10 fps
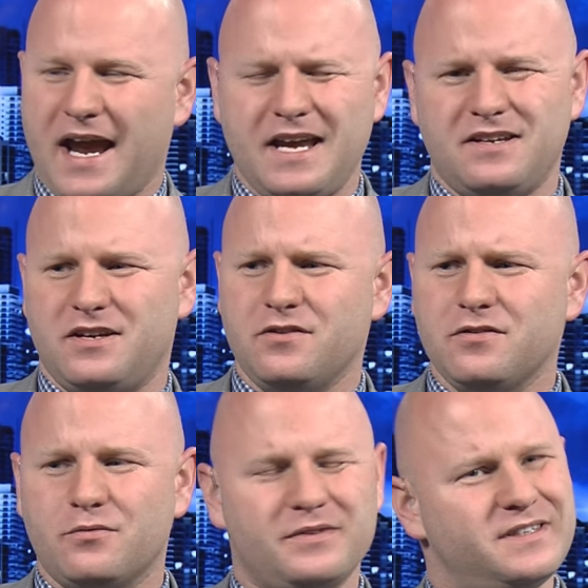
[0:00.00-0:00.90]
eight
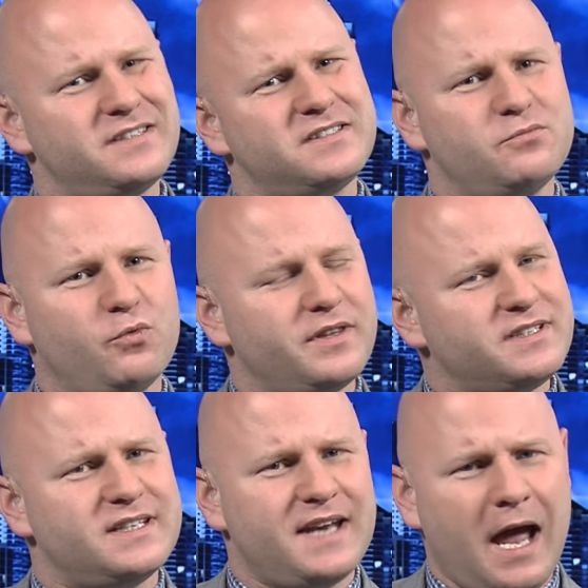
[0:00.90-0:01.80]
year this well,
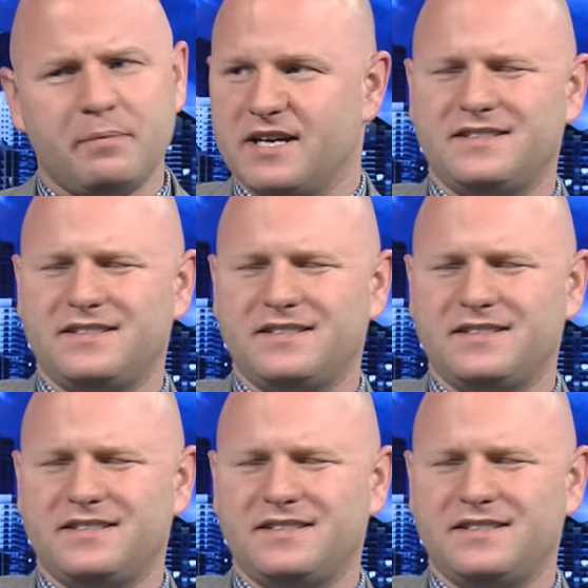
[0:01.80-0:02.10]
it didn't happen.